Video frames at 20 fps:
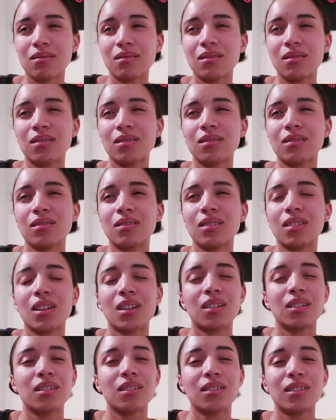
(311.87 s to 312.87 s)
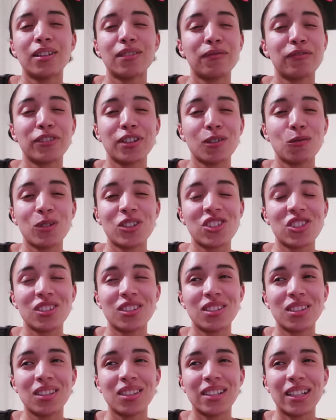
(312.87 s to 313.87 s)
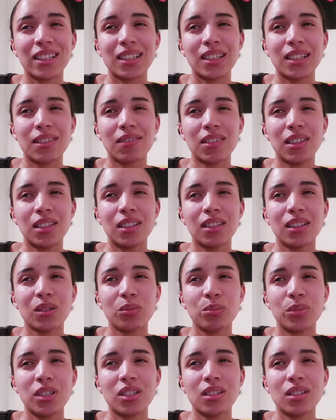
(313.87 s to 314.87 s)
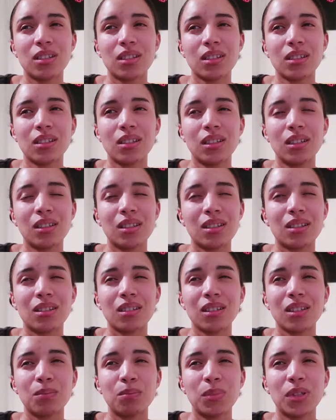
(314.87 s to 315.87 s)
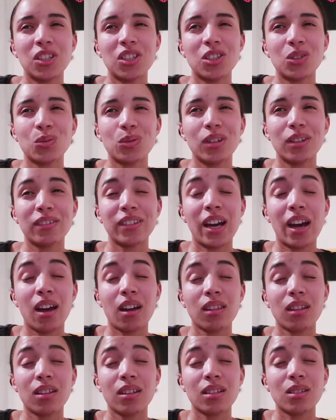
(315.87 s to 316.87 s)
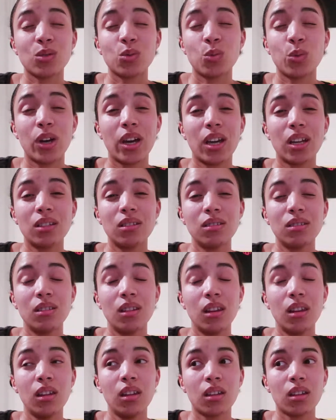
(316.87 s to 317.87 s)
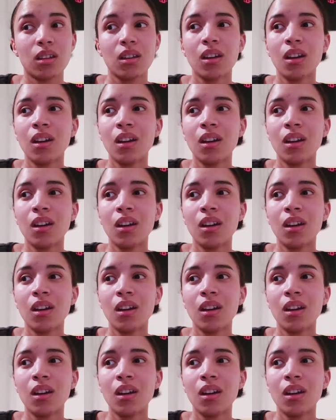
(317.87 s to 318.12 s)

No, after watching it, it's like definitely not PG-16. That's not PG-12 either. That's way too little.